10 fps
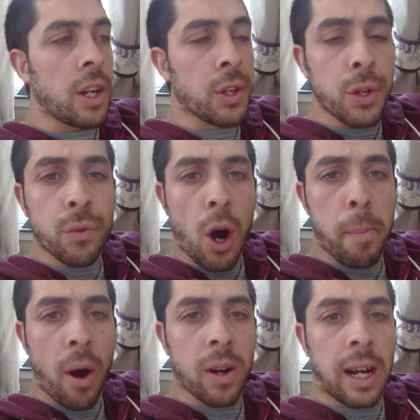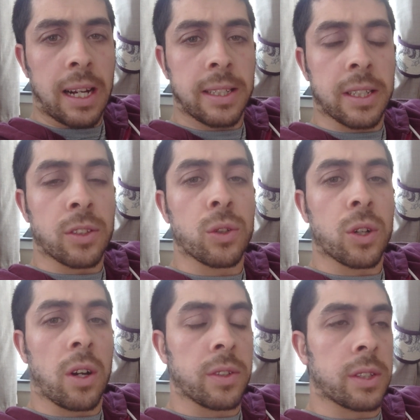You got a podcast and you're
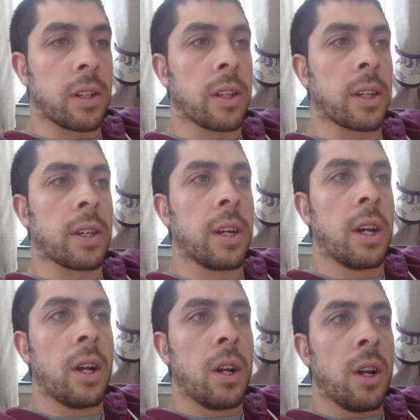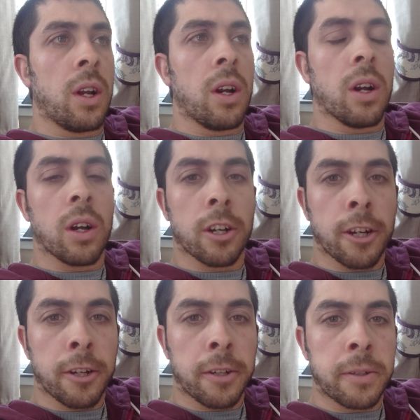constantly
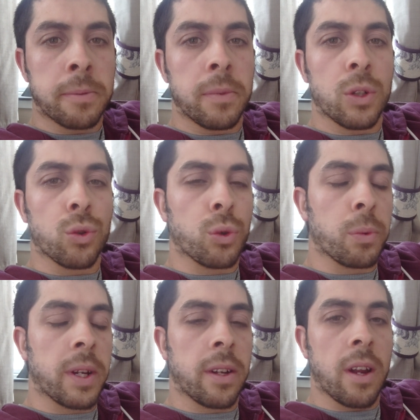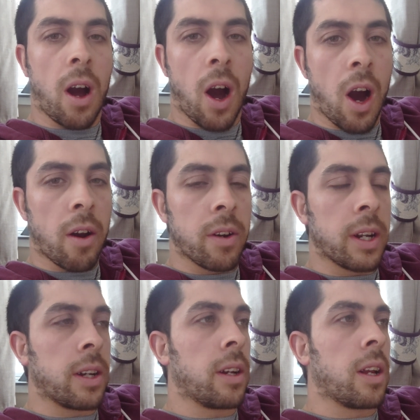ooming,
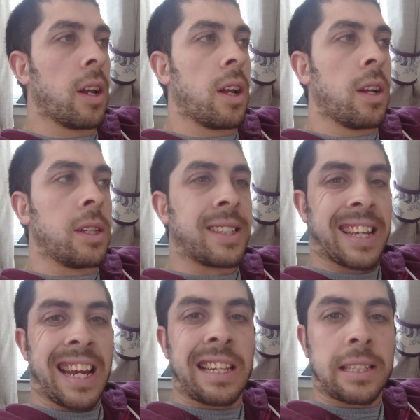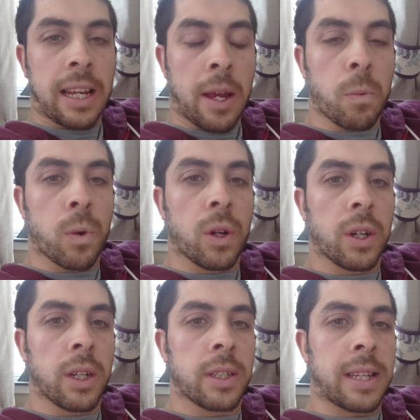ahhing, saying the same
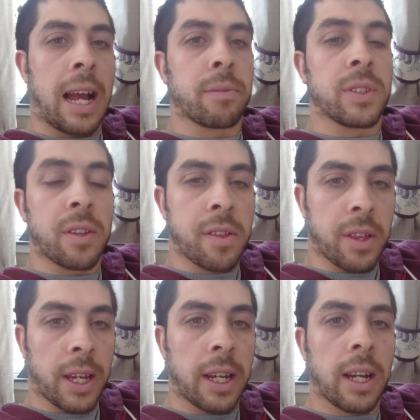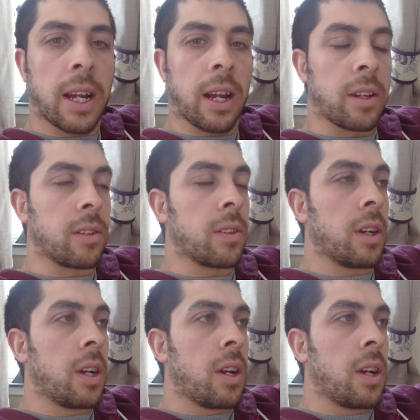words, having to think and